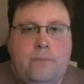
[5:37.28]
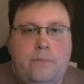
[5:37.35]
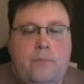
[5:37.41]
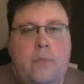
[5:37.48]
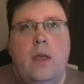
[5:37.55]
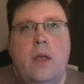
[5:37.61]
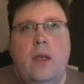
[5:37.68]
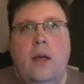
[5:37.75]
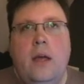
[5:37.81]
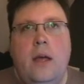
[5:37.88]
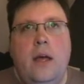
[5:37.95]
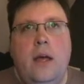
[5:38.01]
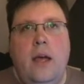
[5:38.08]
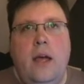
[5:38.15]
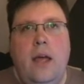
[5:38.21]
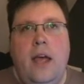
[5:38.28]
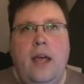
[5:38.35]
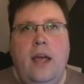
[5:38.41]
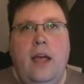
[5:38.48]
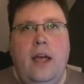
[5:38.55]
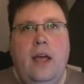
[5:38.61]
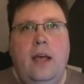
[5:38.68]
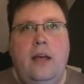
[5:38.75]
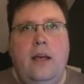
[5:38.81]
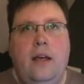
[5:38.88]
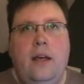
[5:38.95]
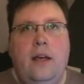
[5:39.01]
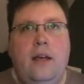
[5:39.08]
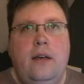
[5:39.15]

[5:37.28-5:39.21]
(silence)